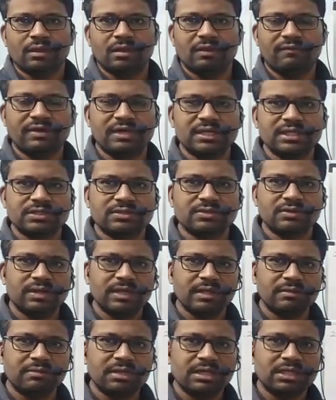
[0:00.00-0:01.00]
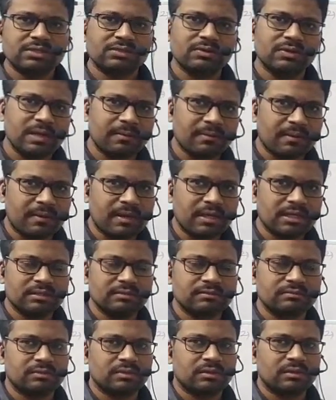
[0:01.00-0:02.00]
If it is sodium, sodium
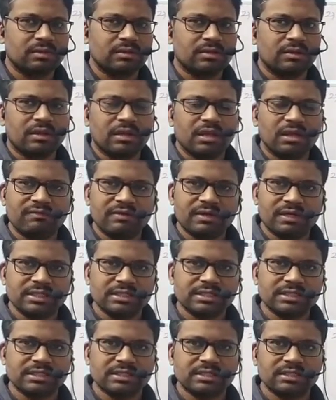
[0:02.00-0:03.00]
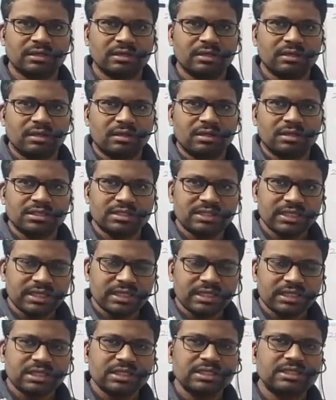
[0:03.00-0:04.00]
amalgam. If it is
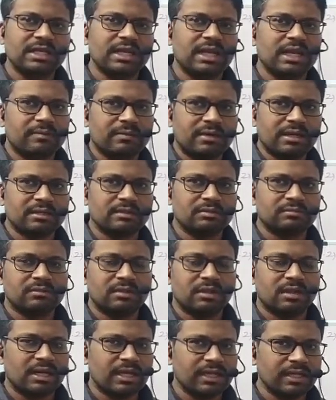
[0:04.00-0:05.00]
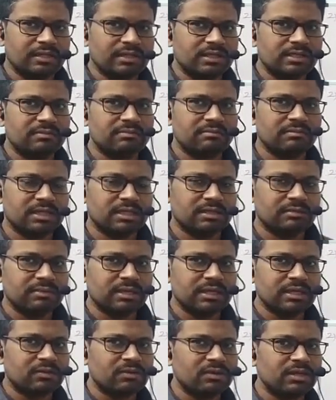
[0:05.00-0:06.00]
zinc, zinc amalgam. Like that,
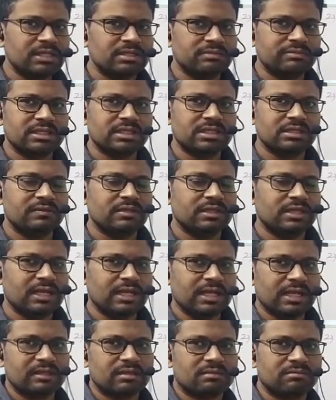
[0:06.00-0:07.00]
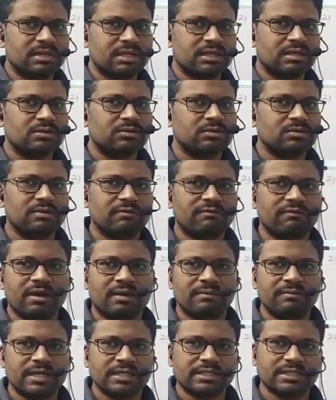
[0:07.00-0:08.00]
mercury is mixed with any other metal to be
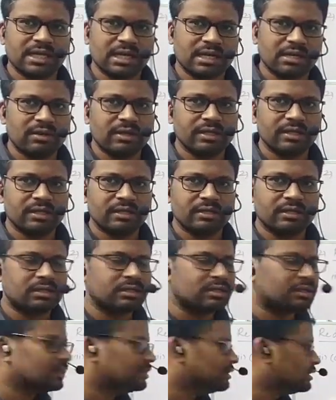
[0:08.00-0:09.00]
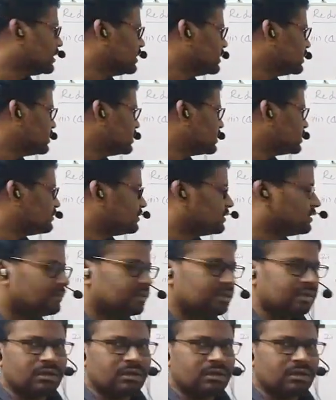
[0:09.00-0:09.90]
formed as an alloy. That is this one.